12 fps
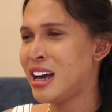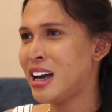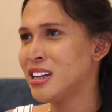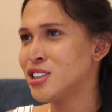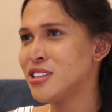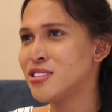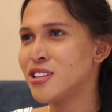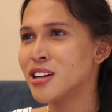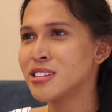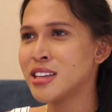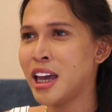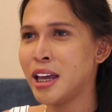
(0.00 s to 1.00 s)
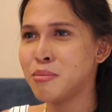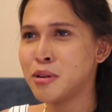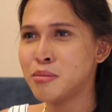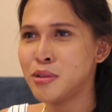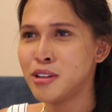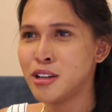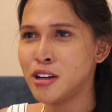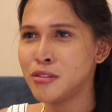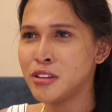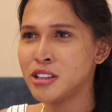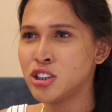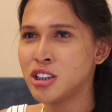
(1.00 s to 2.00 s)
she's not capable of
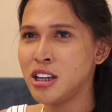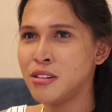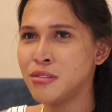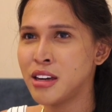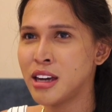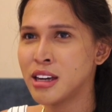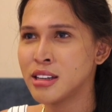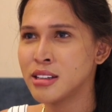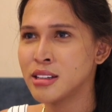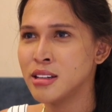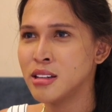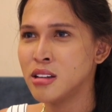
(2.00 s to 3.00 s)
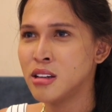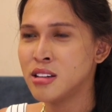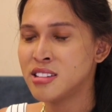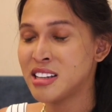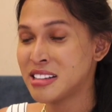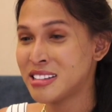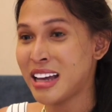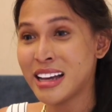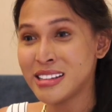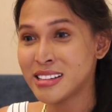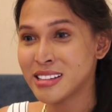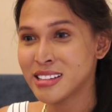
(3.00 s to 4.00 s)
achieving
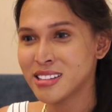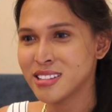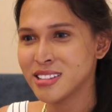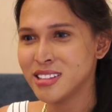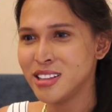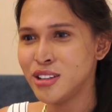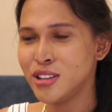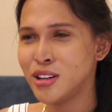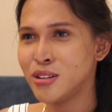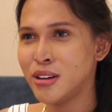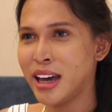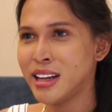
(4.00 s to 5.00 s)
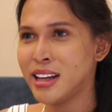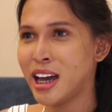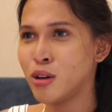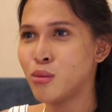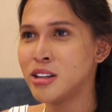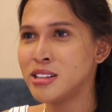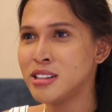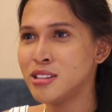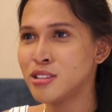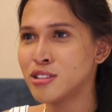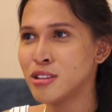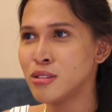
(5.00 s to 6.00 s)
success, and I wanted
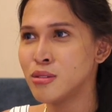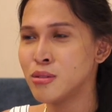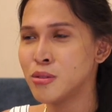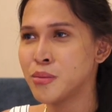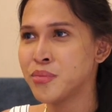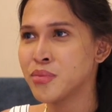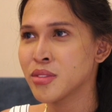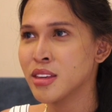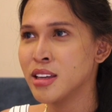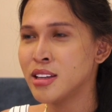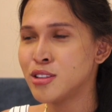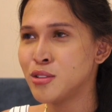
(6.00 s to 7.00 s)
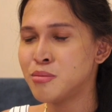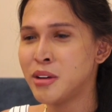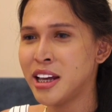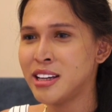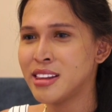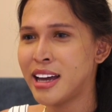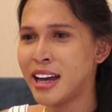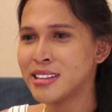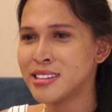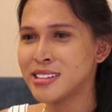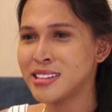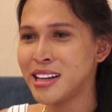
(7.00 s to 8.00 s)
to break that
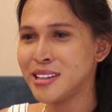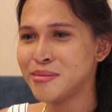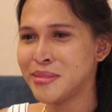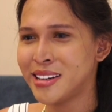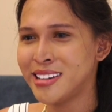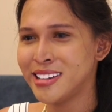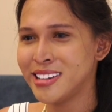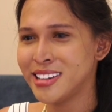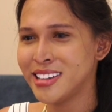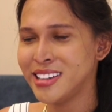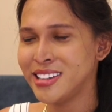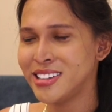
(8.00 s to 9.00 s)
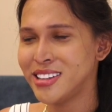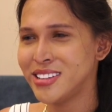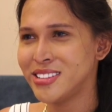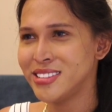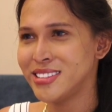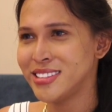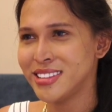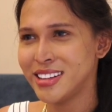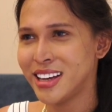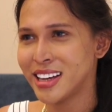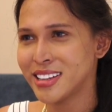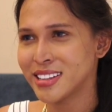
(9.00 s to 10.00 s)
stigma, like